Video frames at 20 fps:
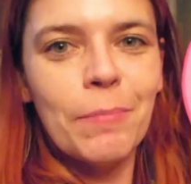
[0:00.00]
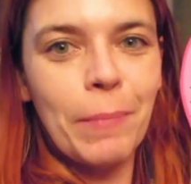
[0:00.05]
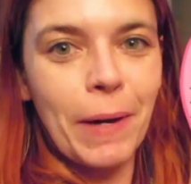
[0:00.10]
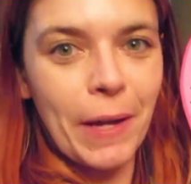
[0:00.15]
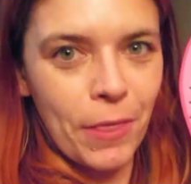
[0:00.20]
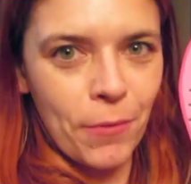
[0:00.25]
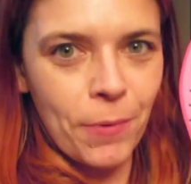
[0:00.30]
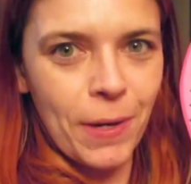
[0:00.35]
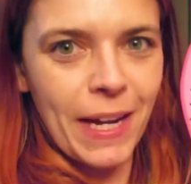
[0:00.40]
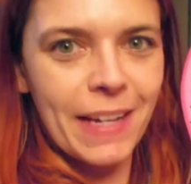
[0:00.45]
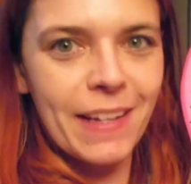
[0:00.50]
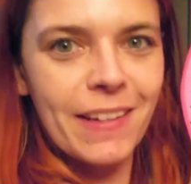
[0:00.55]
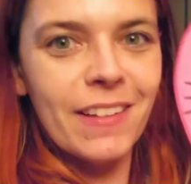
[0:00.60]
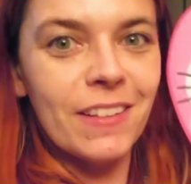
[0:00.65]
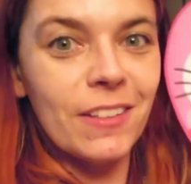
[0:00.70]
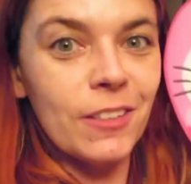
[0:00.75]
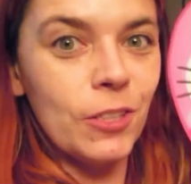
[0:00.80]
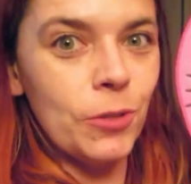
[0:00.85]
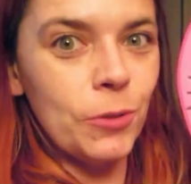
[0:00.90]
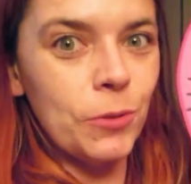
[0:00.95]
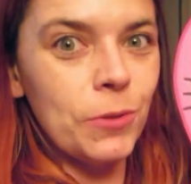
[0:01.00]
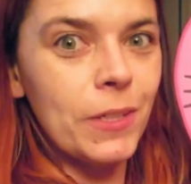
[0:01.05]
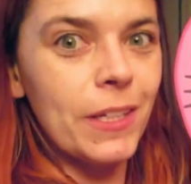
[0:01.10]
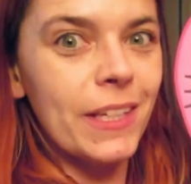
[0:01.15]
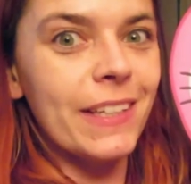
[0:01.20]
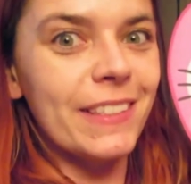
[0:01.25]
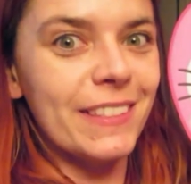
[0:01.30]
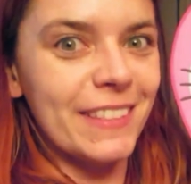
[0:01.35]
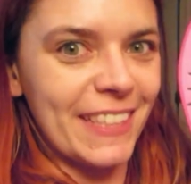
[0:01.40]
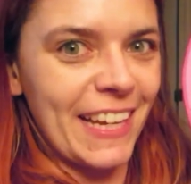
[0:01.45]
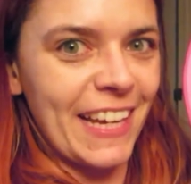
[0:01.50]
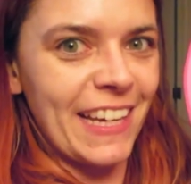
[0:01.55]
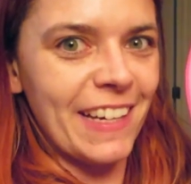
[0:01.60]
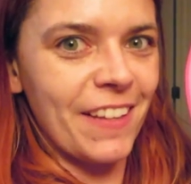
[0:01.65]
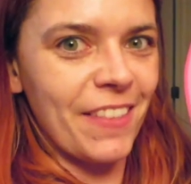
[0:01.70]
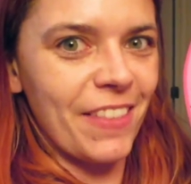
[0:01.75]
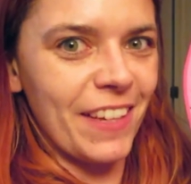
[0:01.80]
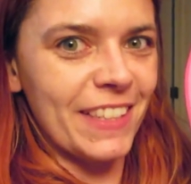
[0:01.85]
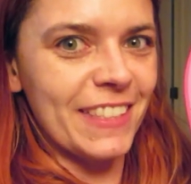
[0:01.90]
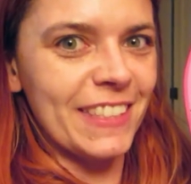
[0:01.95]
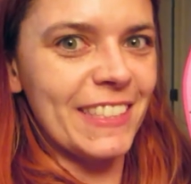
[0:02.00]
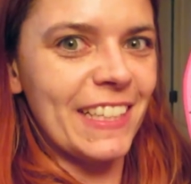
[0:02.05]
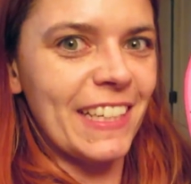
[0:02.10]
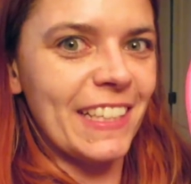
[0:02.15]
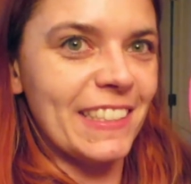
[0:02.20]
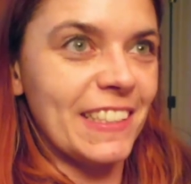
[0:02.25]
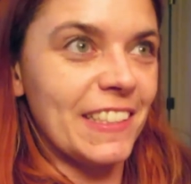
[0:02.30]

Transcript: By the way, Luke is getting this as